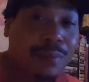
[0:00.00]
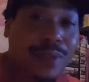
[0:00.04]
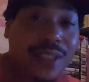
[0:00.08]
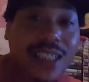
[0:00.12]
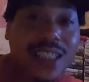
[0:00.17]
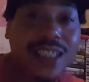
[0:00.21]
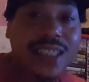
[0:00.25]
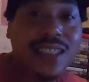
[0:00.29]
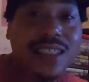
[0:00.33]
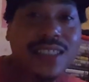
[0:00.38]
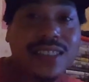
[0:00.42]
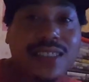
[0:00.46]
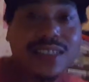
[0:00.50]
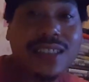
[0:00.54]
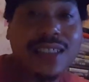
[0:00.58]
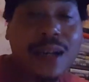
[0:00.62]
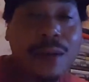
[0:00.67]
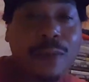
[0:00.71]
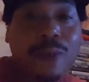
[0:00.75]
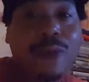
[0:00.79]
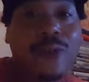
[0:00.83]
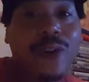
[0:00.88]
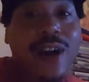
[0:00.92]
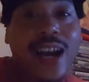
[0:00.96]
Please
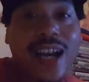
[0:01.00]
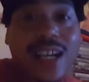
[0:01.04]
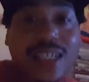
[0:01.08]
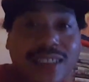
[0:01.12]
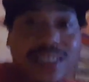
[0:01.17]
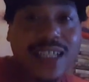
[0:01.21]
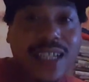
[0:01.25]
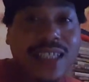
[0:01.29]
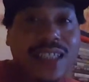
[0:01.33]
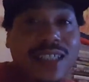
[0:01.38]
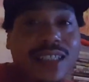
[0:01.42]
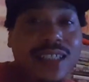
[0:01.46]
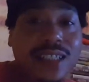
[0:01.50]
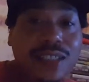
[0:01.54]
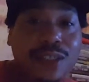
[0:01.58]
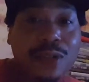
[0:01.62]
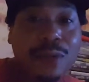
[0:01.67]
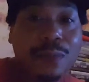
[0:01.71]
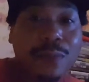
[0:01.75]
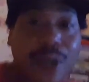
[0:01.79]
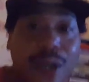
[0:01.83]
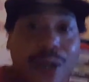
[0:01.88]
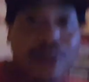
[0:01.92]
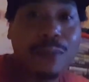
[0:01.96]
summarize that a
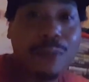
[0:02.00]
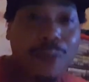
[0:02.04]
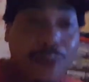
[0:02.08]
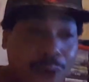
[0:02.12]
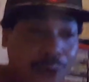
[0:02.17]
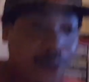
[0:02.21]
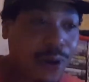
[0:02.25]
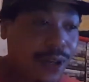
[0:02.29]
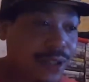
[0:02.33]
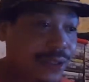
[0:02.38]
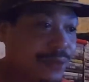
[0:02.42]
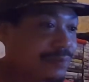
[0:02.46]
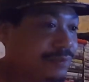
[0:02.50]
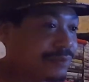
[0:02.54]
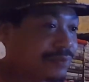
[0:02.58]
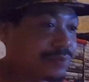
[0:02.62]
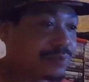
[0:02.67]
little bit more.